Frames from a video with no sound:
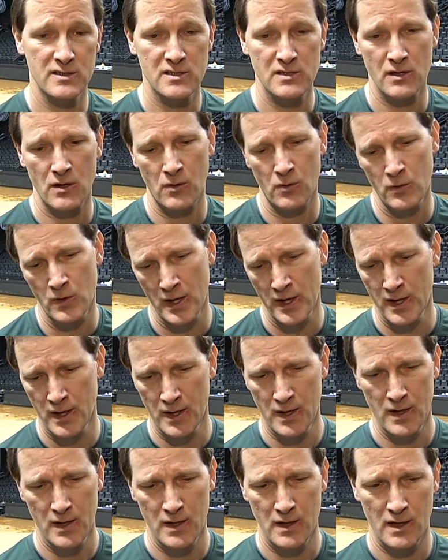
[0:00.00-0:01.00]
So,
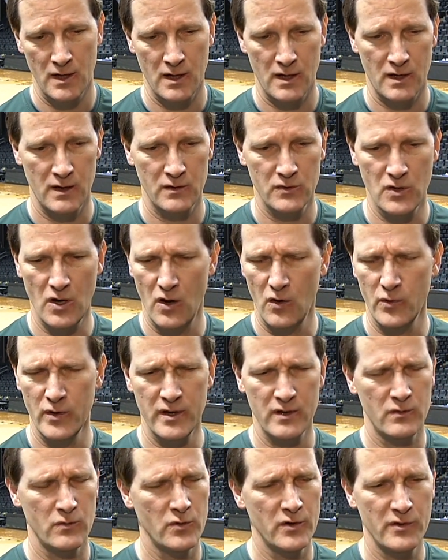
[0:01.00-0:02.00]
no,
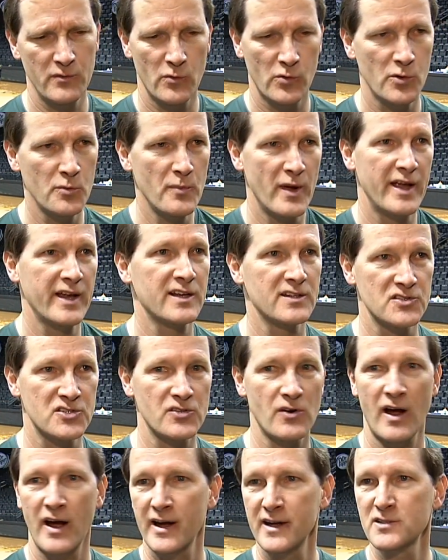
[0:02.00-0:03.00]
we're making
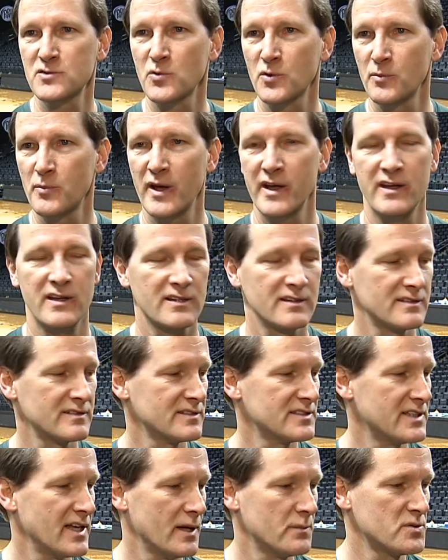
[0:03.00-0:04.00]
strides. We're
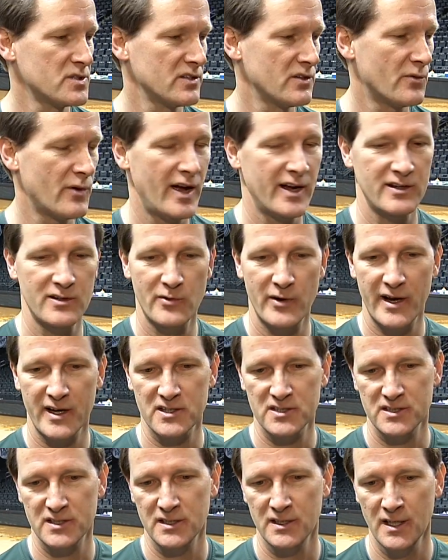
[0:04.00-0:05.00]
making steps in the right
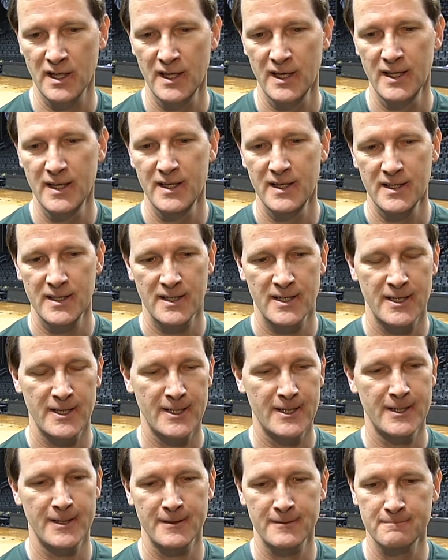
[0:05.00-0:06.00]
direction.
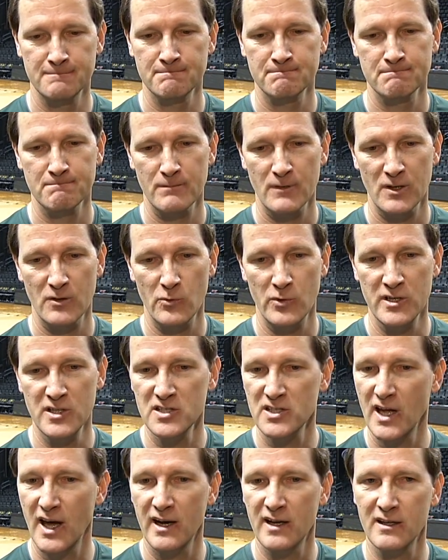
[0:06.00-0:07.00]
We
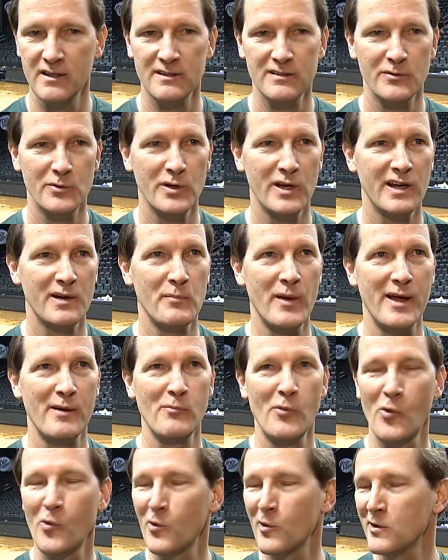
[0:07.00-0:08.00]
just got to make
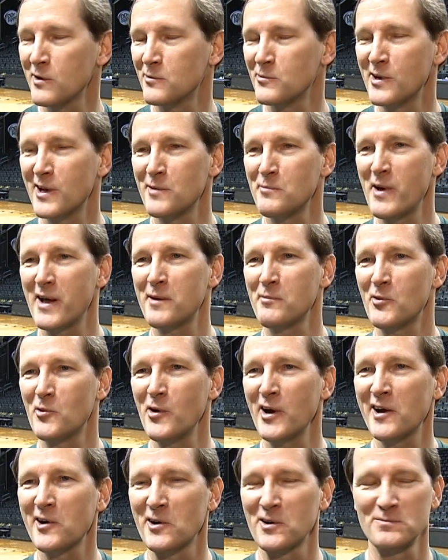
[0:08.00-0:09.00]
more, and we got to make them
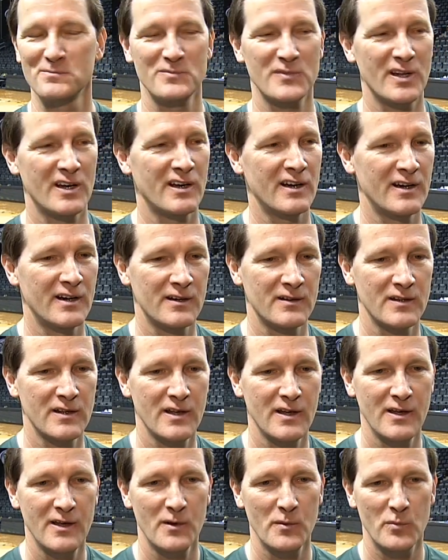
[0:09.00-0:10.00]
quicker.
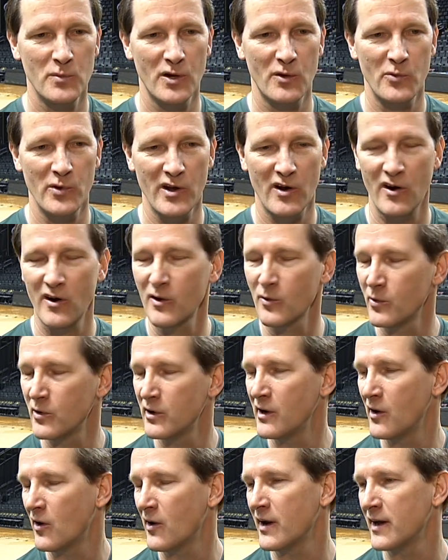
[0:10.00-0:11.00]
But we
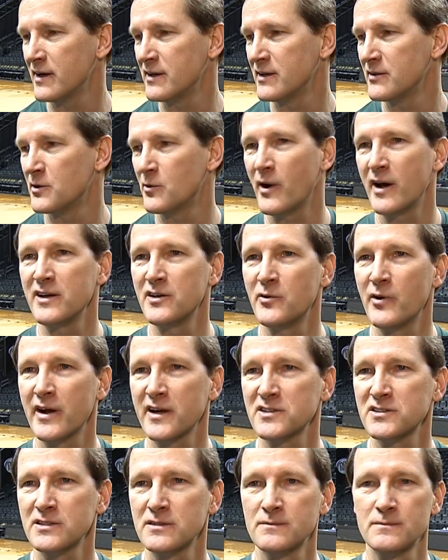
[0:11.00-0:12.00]
are heading in the right
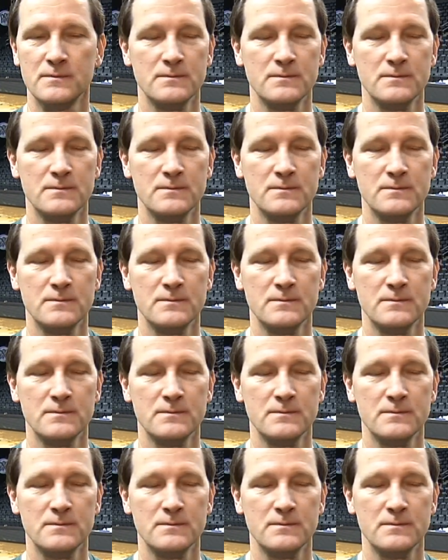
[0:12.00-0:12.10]
direction.